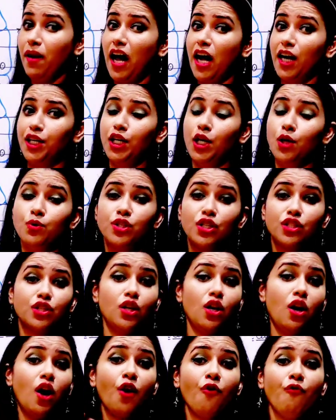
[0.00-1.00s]
plant loses a
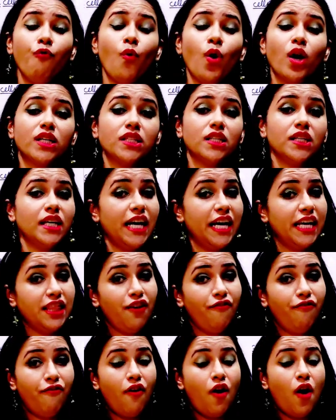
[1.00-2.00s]
lot of water in
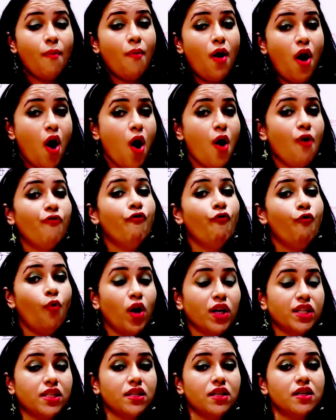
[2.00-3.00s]
the form of
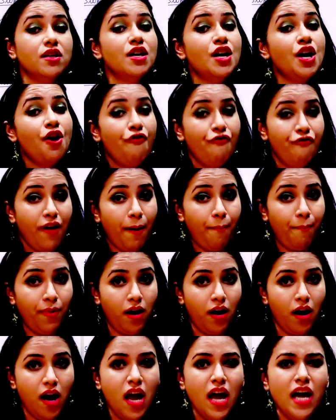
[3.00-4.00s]
water
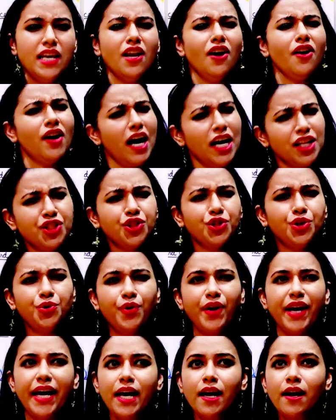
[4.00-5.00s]
vapor. Now,
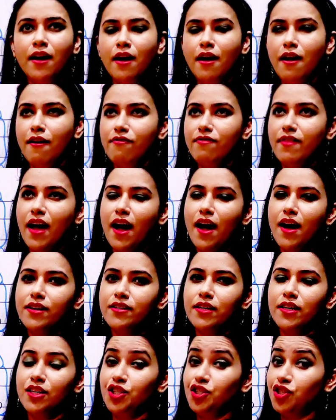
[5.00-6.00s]
considering
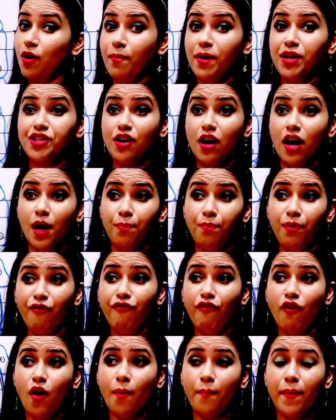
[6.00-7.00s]
that stomata are
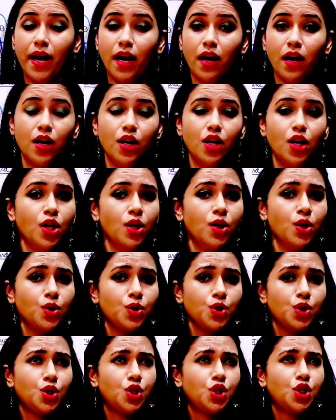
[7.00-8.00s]
performing
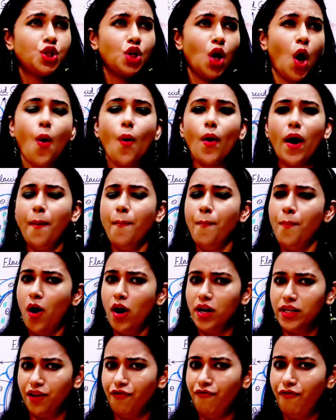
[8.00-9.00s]
so
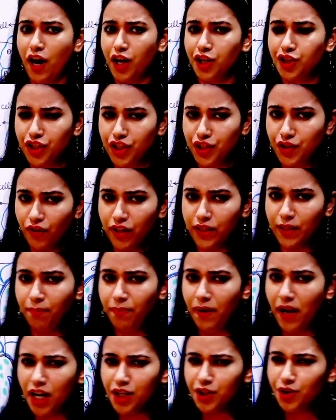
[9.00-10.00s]
important functions for the
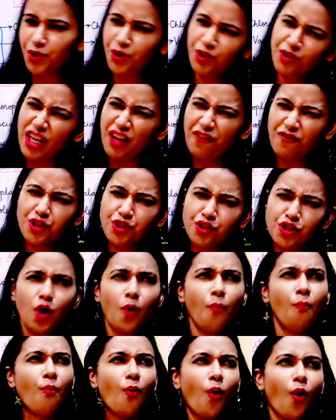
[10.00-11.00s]
plant, don't you think we should
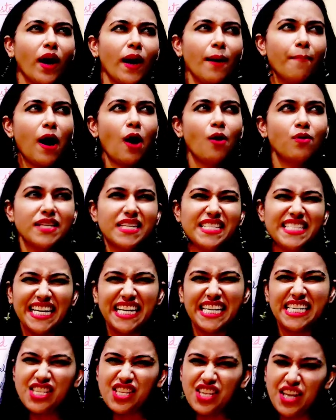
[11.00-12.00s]
know more about it,
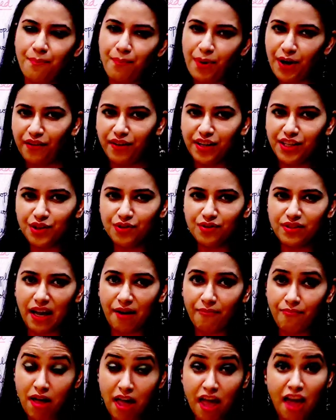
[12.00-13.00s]
dig deeper into
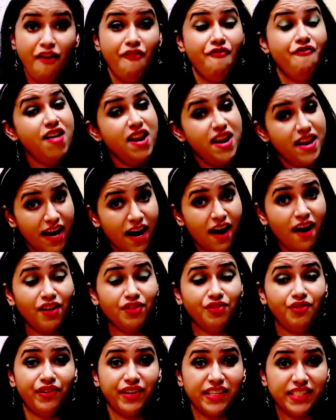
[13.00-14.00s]
them? Well,
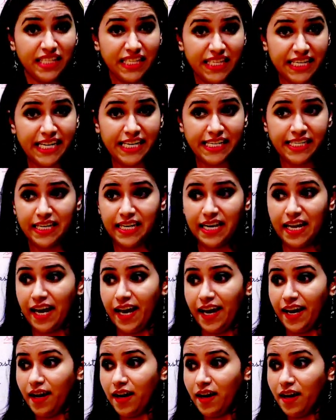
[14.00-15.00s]
yeah, there is a need.
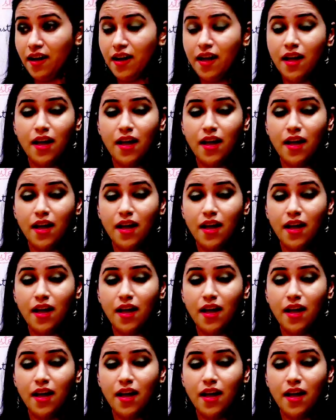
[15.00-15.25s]
Like